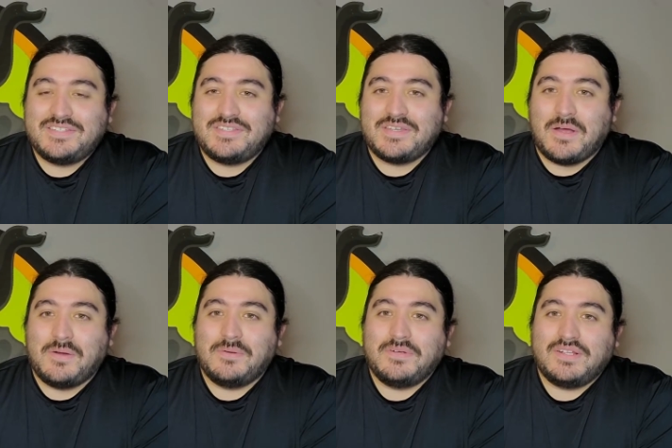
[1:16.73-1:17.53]

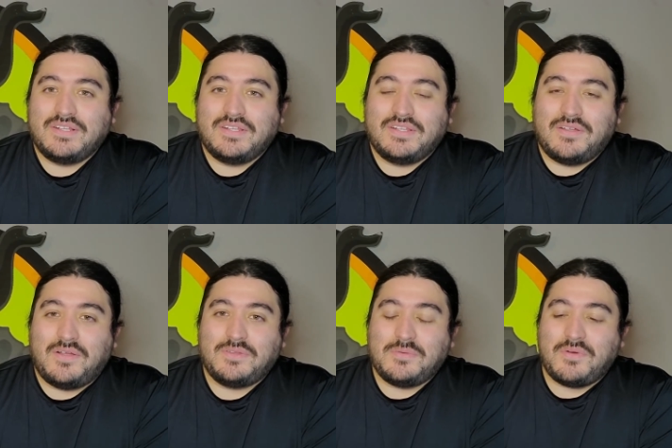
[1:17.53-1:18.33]
So,
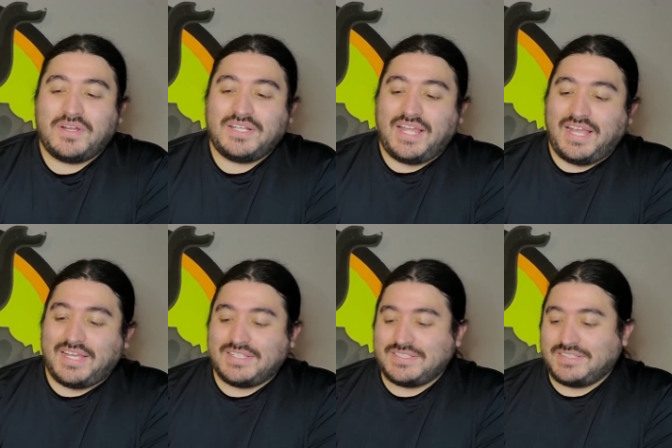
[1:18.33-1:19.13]
on the one
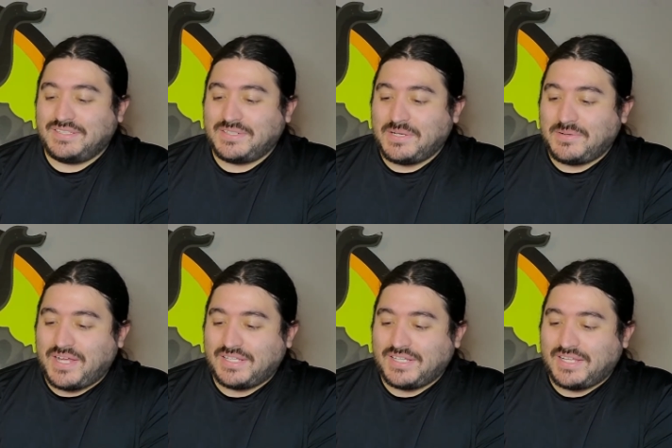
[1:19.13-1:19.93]
hand, you know,
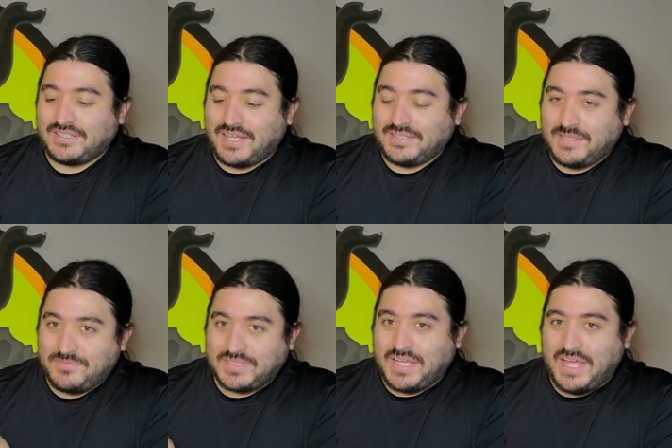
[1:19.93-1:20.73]
I, I, I
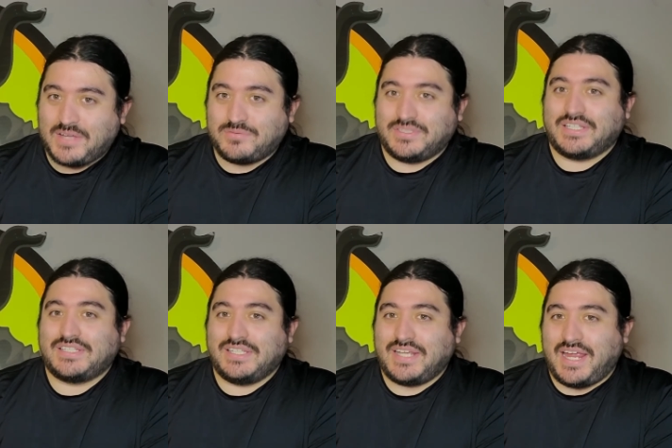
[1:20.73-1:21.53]
love the
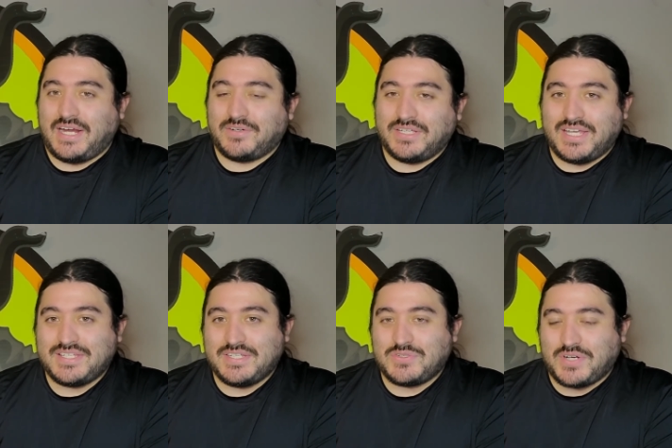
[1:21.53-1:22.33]
conflict in Harry
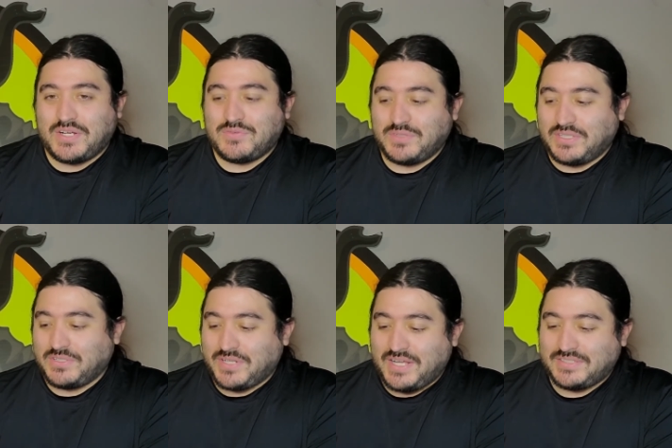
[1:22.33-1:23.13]
as he's trying to
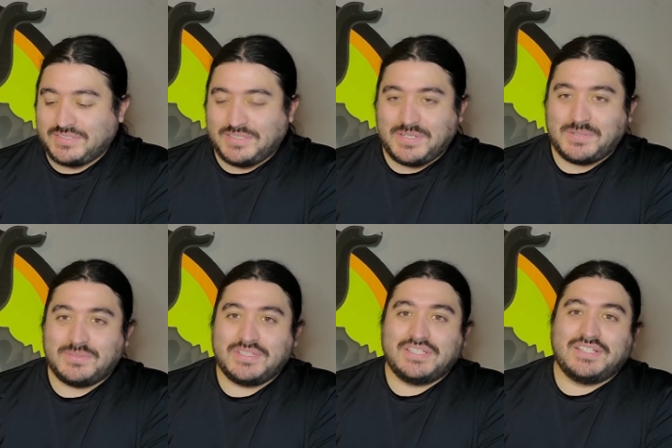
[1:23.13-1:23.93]
figure out, you know,